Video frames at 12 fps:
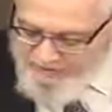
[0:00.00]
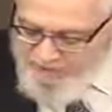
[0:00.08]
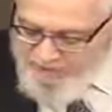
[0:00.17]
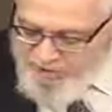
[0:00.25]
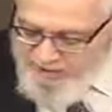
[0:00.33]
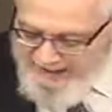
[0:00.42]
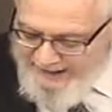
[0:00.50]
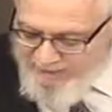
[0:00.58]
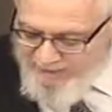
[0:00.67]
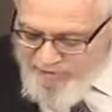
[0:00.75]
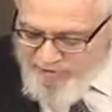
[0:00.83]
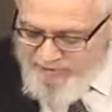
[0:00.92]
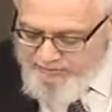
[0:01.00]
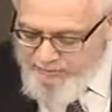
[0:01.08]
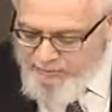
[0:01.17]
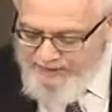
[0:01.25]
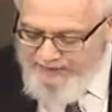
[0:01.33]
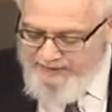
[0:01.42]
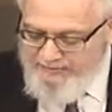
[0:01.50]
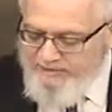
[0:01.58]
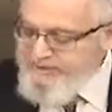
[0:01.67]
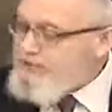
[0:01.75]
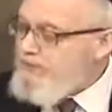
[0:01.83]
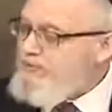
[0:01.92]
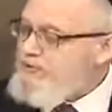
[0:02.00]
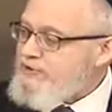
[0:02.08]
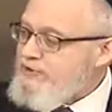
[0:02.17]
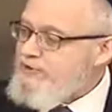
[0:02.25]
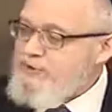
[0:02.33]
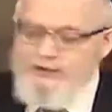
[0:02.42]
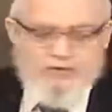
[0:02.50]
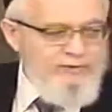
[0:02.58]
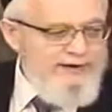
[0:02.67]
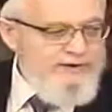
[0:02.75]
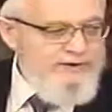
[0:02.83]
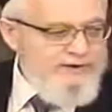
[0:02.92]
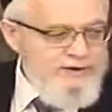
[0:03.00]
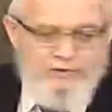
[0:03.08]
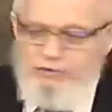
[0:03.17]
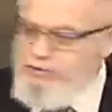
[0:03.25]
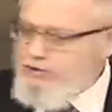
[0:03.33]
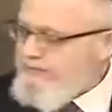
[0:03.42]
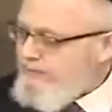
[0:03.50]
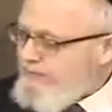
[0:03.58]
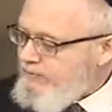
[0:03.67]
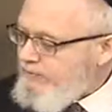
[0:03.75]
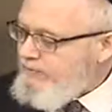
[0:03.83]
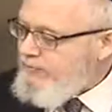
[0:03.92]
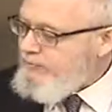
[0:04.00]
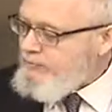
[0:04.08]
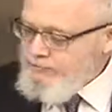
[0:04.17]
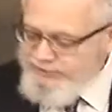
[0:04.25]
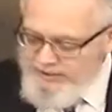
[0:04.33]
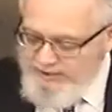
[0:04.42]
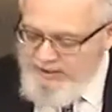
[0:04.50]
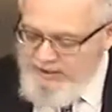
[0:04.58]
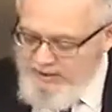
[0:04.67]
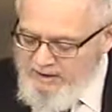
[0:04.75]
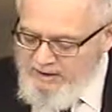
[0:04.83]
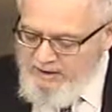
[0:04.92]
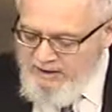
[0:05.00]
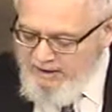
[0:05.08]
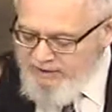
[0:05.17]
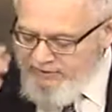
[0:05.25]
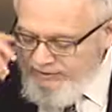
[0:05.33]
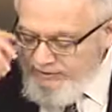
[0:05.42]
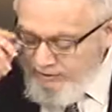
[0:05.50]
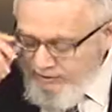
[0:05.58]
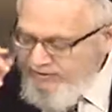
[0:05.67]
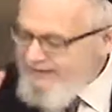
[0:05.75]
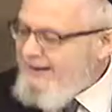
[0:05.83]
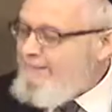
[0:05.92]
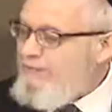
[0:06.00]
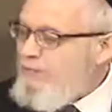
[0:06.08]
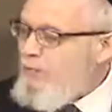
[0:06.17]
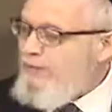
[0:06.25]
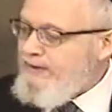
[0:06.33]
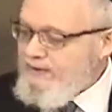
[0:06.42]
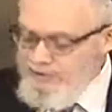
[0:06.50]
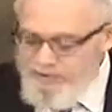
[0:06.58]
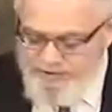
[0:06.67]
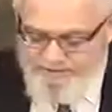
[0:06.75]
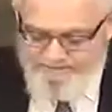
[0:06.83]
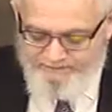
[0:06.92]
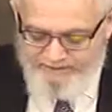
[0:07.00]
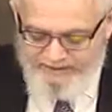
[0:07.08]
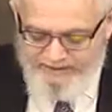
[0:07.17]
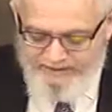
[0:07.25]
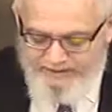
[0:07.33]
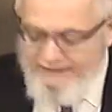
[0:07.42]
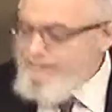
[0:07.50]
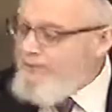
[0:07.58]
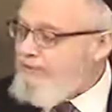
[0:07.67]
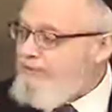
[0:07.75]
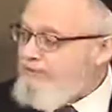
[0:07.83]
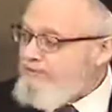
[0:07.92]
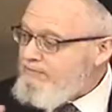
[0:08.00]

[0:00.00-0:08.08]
She'enim Yotzim Yerushalayim. Let's say a person initially transfers the Kedusha from the produce onto a certain type of coinage in Bavel.